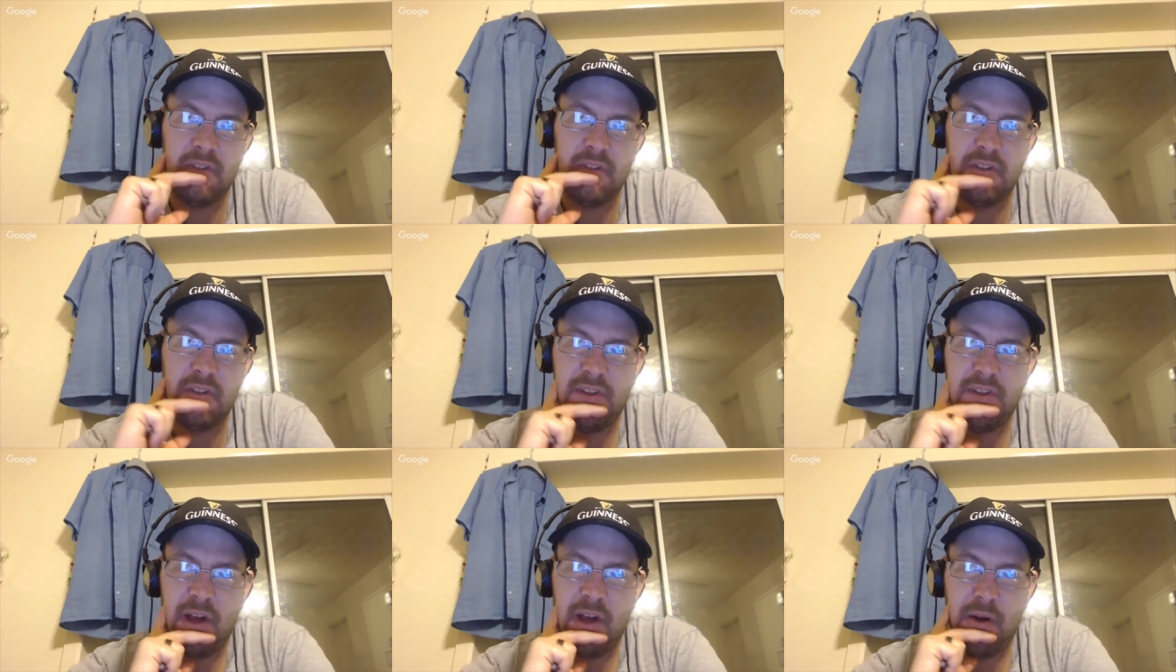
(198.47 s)

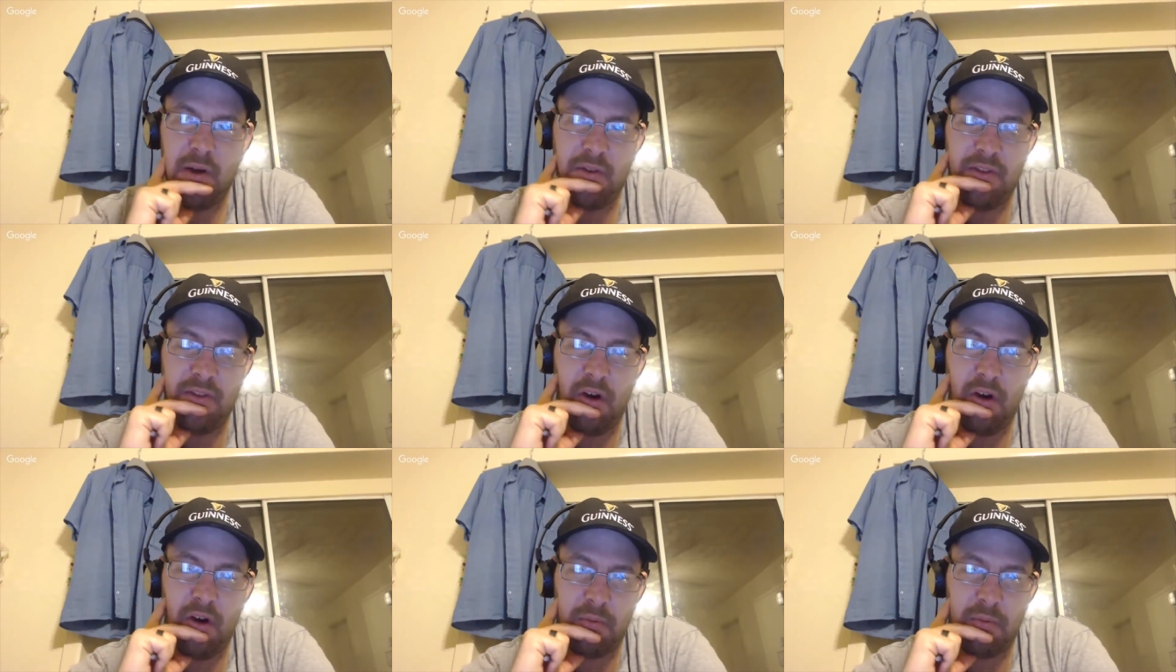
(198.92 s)
that
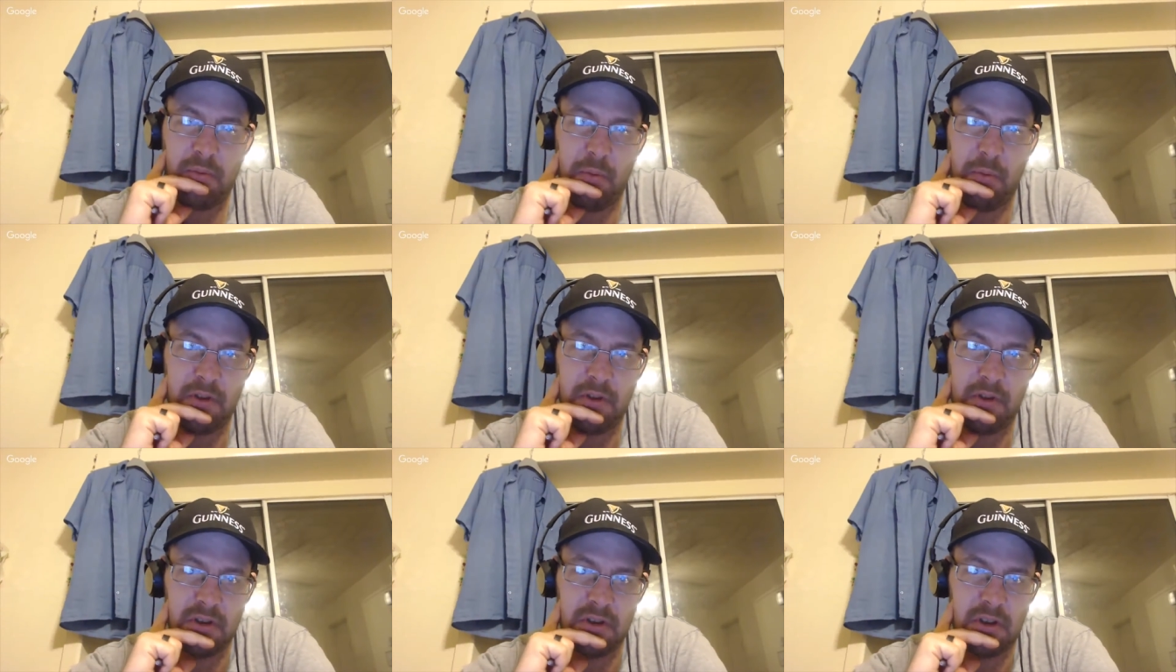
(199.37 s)
I'd probably
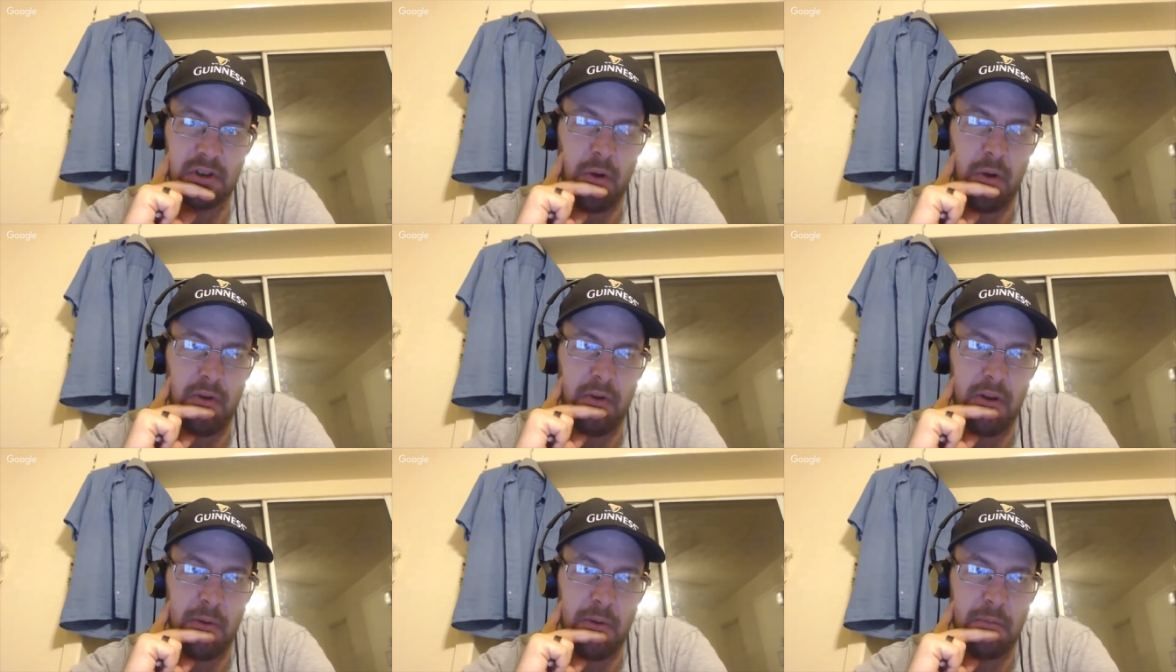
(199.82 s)
just go with
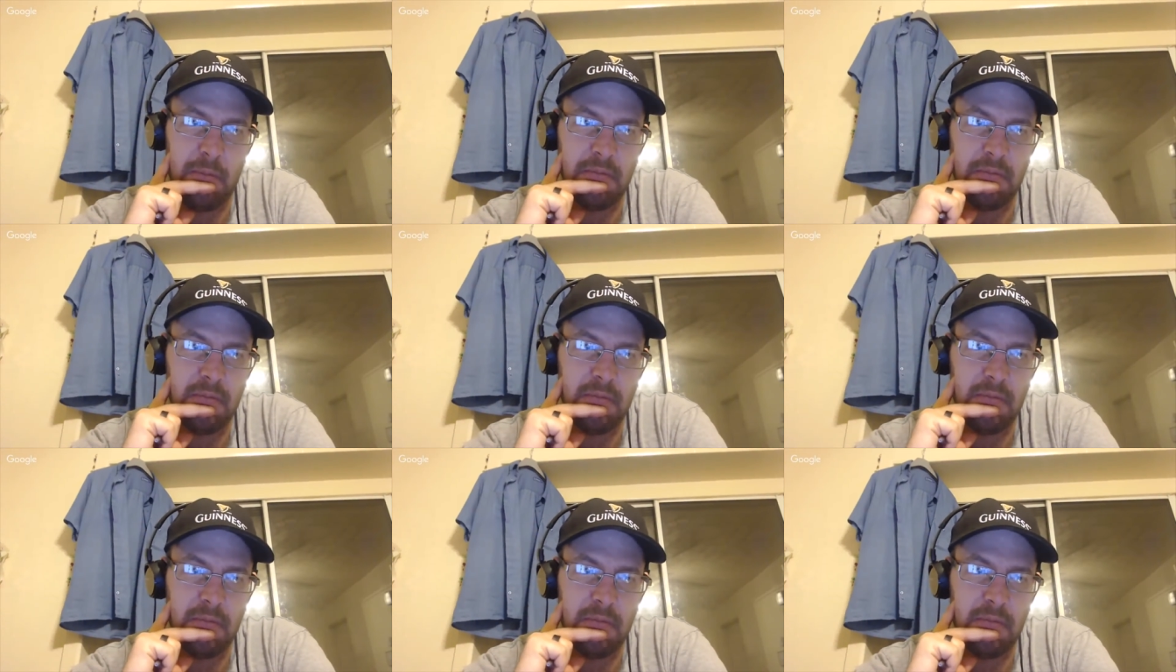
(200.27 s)
them.